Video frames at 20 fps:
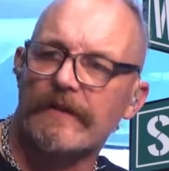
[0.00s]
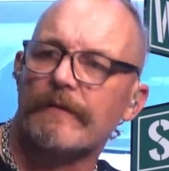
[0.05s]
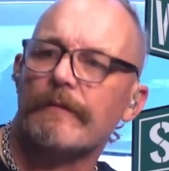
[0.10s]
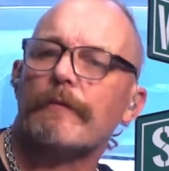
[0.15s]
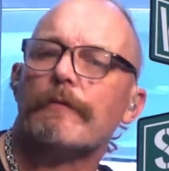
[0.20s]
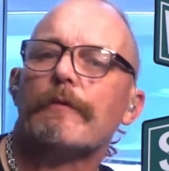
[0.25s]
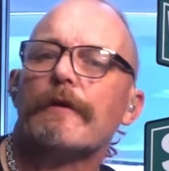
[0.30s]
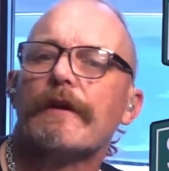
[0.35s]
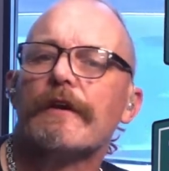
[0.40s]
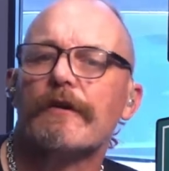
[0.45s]

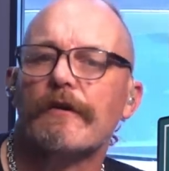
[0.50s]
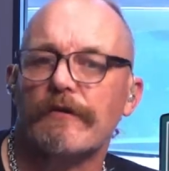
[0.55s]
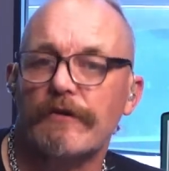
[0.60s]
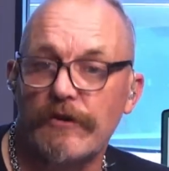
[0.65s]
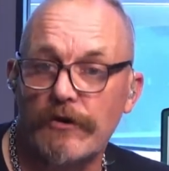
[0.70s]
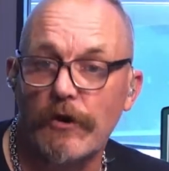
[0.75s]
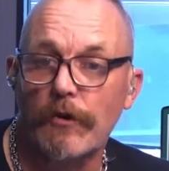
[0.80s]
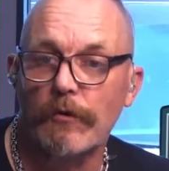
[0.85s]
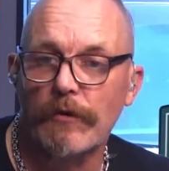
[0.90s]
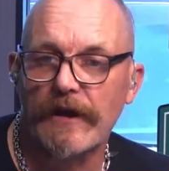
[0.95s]
reiterate.
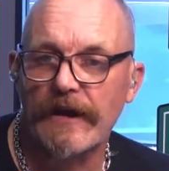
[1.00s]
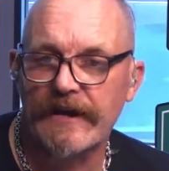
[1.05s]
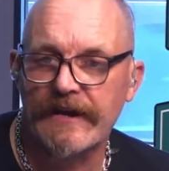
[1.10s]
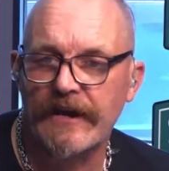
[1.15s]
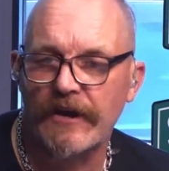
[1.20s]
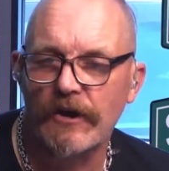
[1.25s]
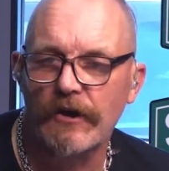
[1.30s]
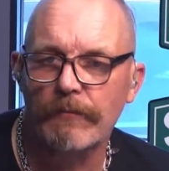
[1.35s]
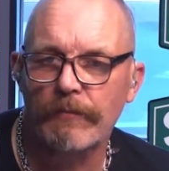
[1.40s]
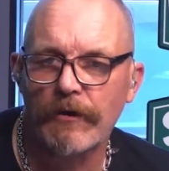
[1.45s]
You know what I
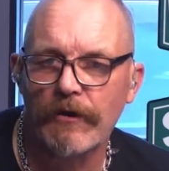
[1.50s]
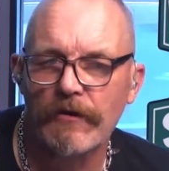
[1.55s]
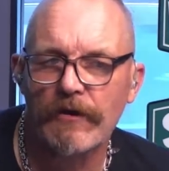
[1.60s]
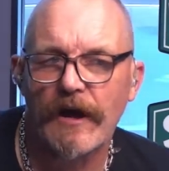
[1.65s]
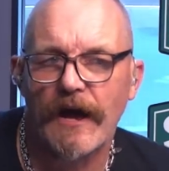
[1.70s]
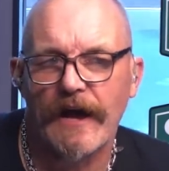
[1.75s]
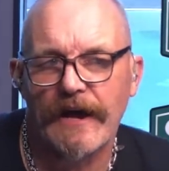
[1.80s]
care about?